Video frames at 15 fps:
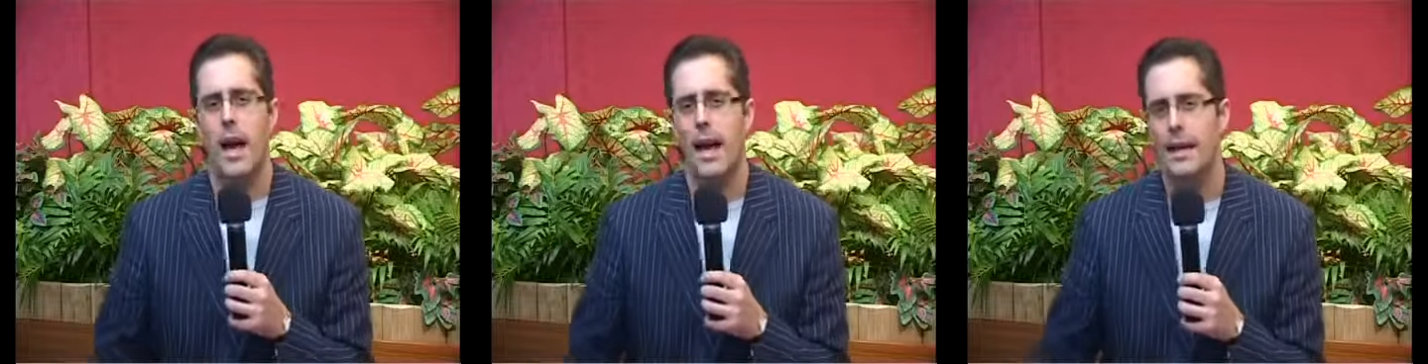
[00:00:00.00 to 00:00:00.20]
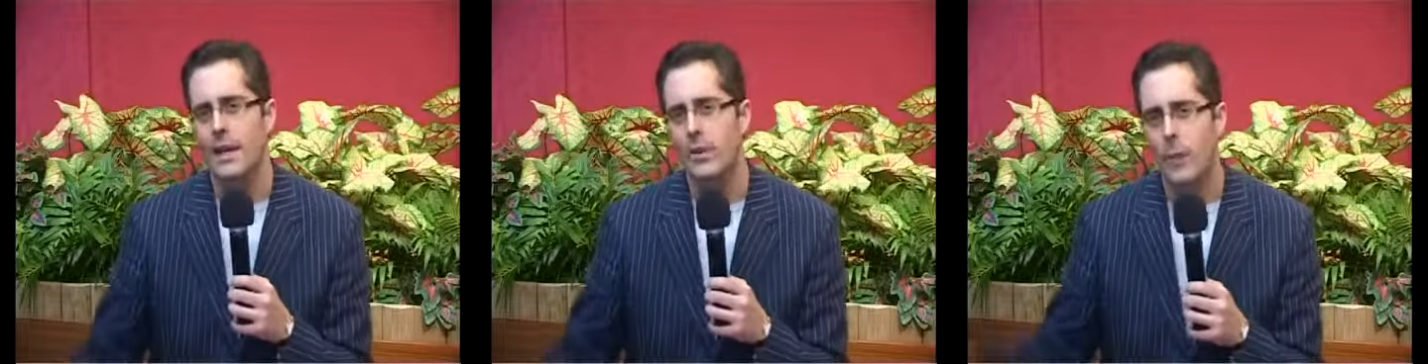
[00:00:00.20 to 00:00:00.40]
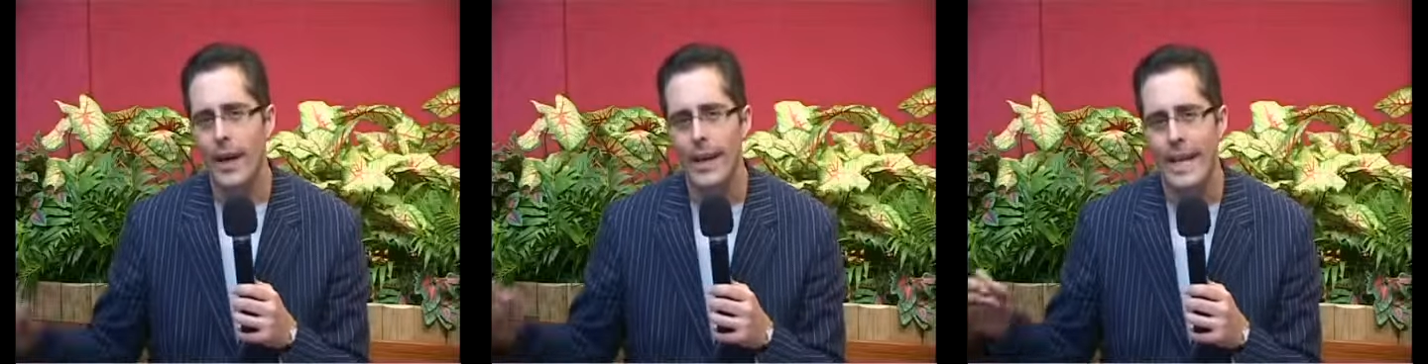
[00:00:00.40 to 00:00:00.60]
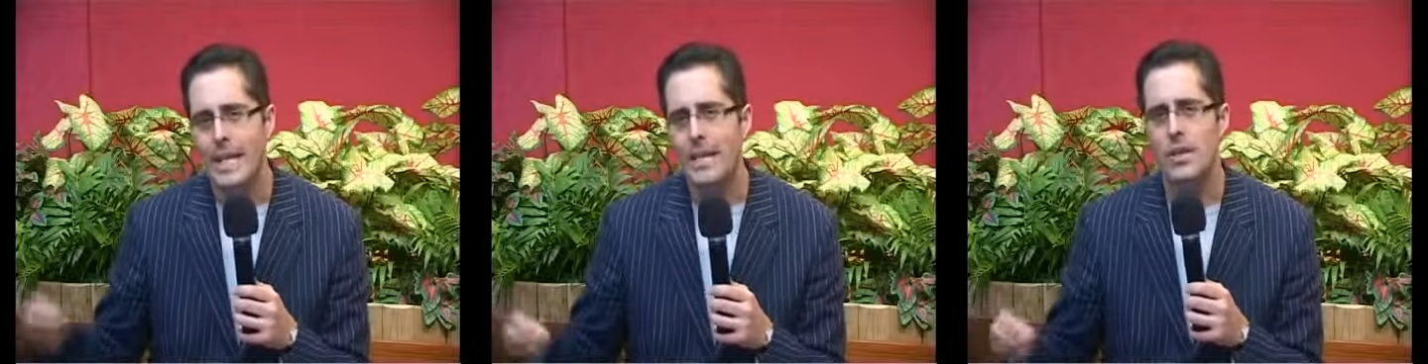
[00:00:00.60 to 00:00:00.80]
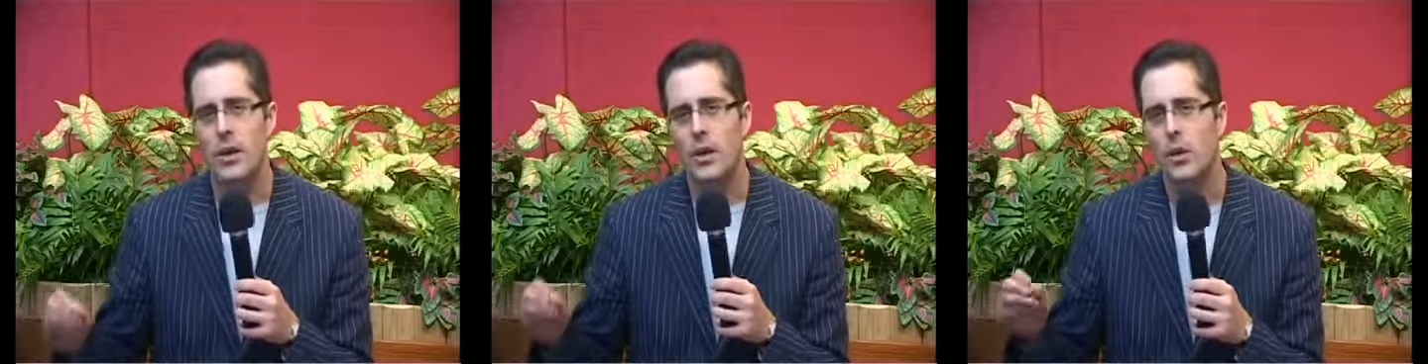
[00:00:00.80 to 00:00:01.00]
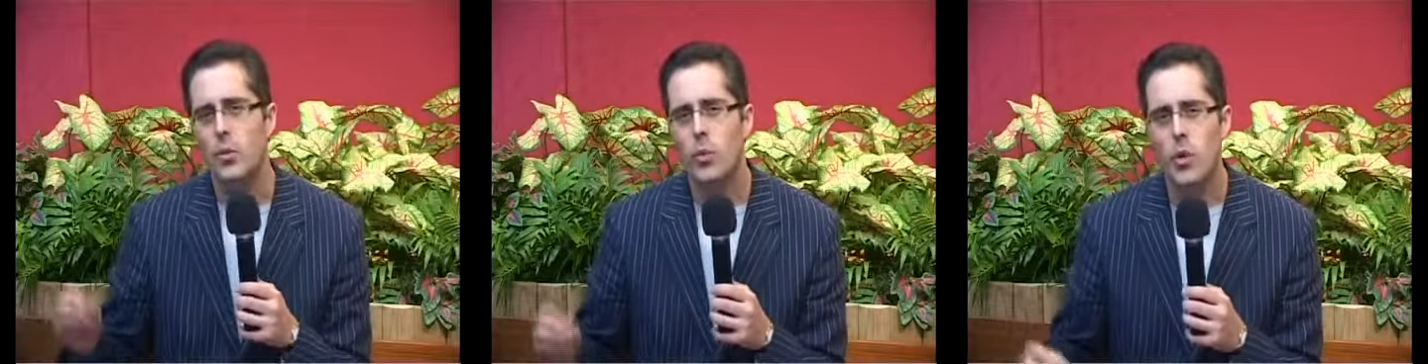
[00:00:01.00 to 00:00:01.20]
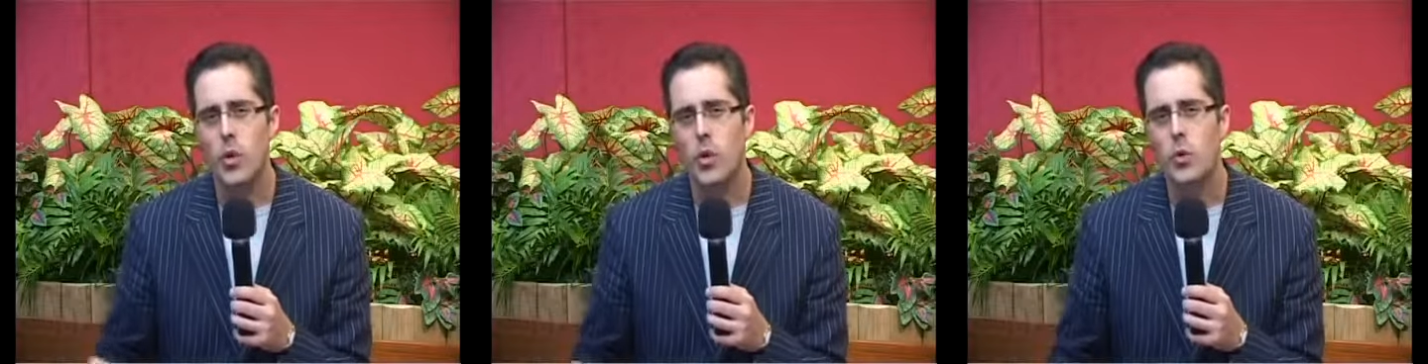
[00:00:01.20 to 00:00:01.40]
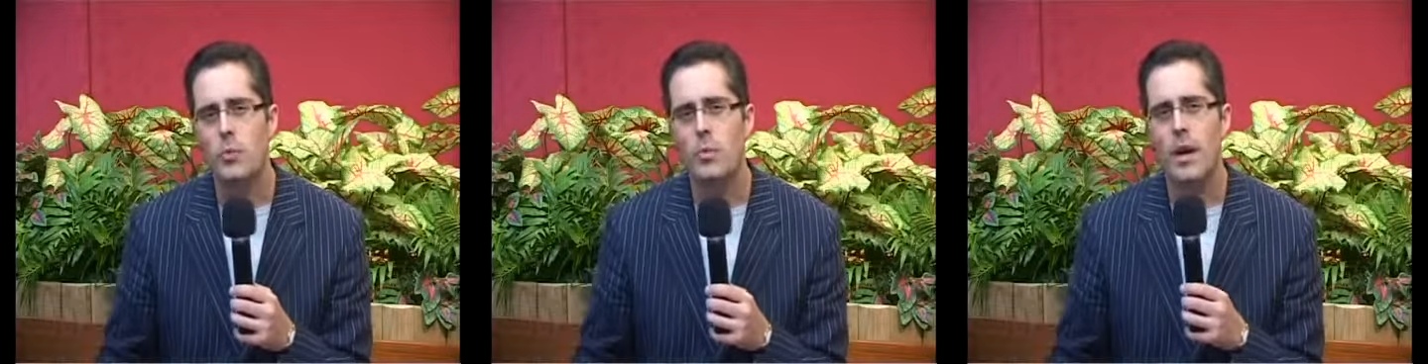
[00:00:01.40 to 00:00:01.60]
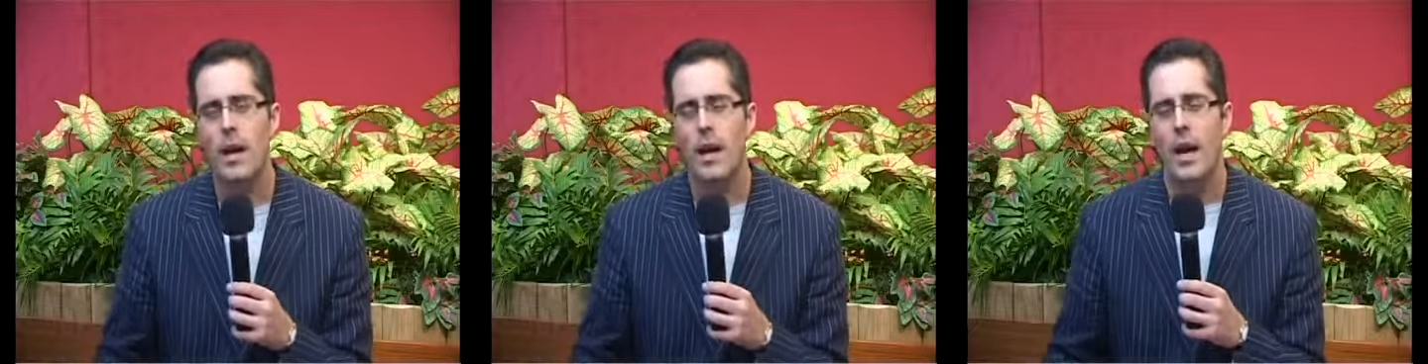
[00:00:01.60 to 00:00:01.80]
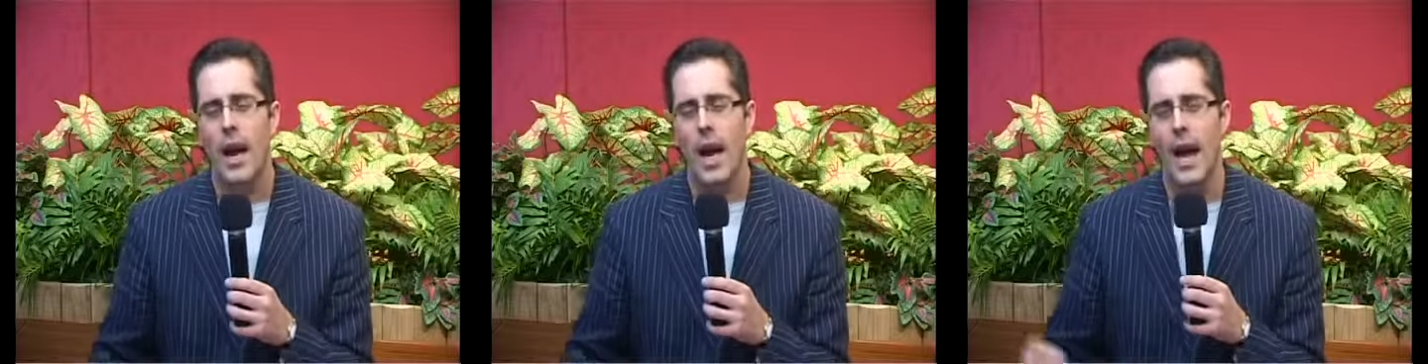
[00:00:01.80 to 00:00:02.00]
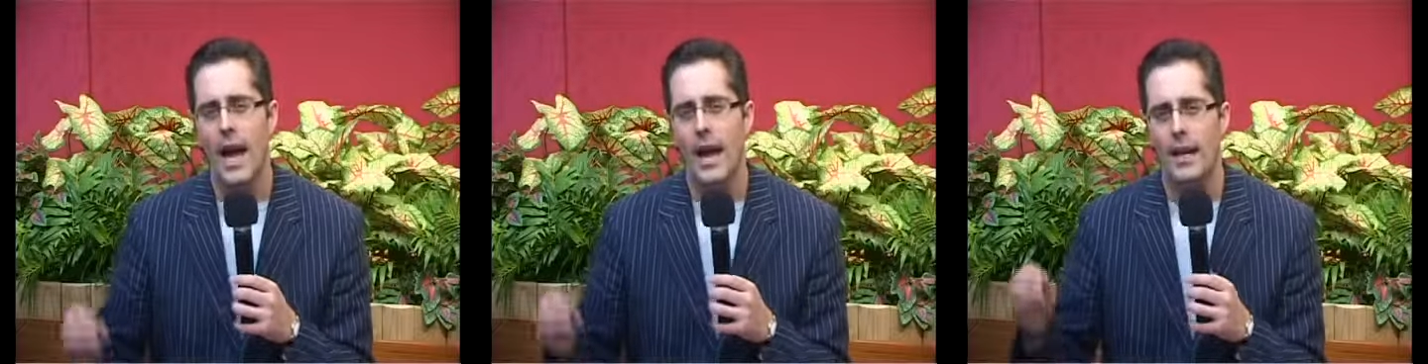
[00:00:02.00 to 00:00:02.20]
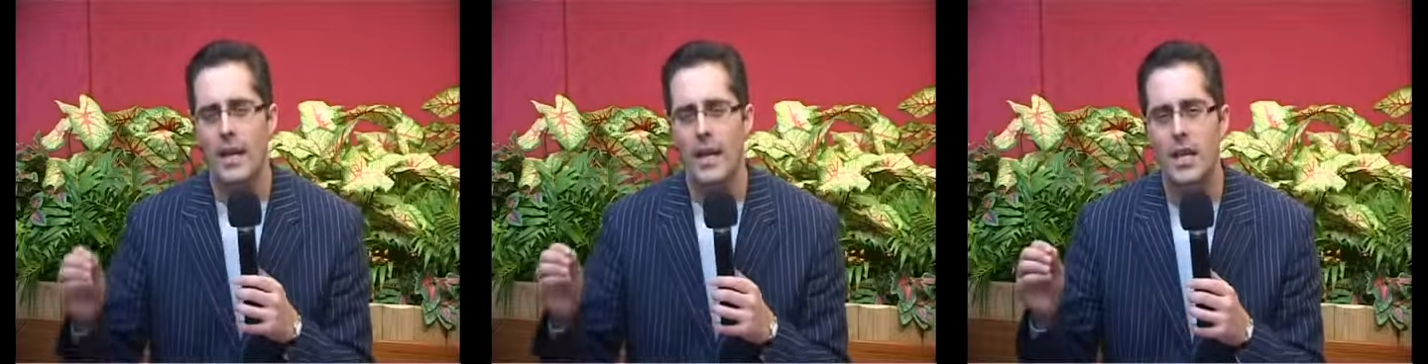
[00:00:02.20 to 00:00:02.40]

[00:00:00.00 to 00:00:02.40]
And he went into her room and